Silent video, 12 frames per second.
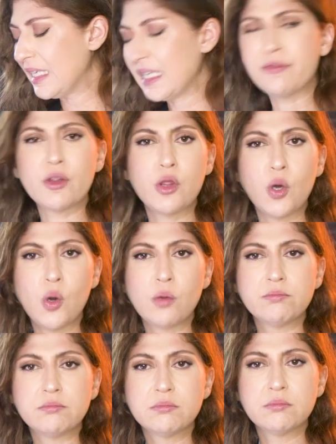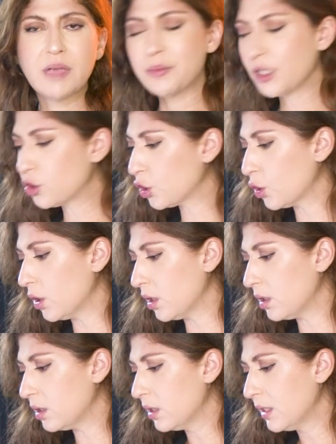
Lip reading: even though I'm not sure